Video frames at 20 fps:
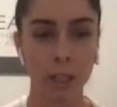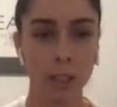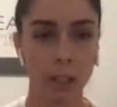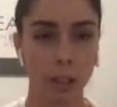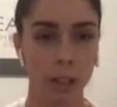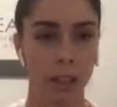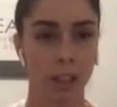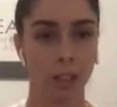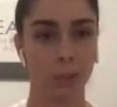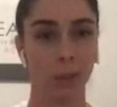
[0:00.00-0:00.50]
So
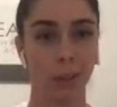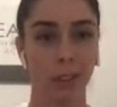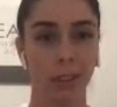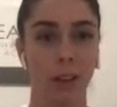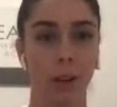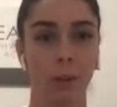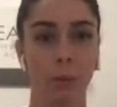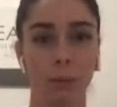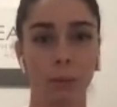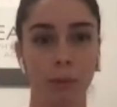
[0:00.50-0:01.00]
that's really
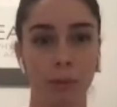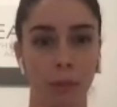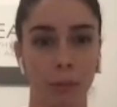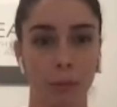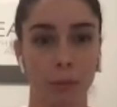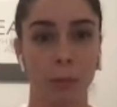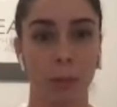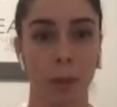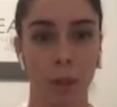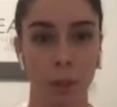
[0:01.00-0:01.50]
helpful
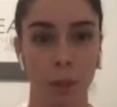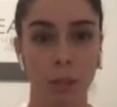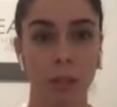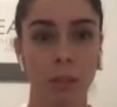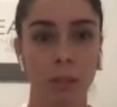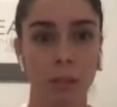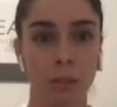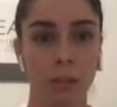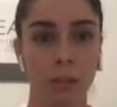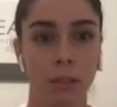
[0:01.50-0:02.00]

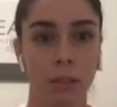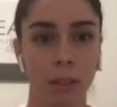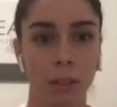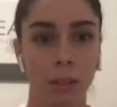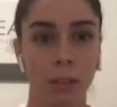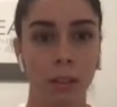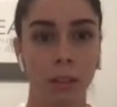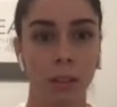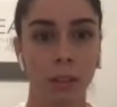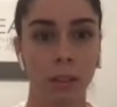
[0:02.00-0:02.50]
information.
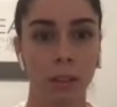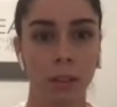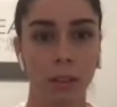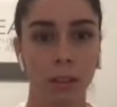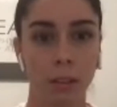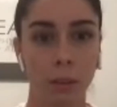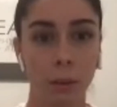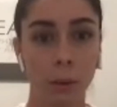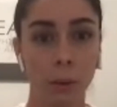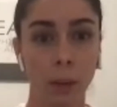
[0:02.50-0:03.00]

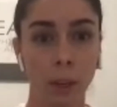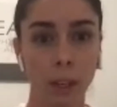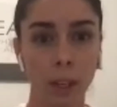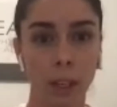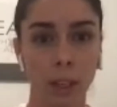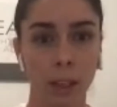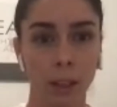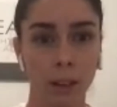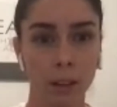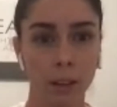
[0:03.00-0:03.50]

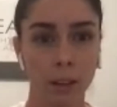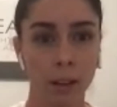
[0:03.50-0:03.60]
Okay.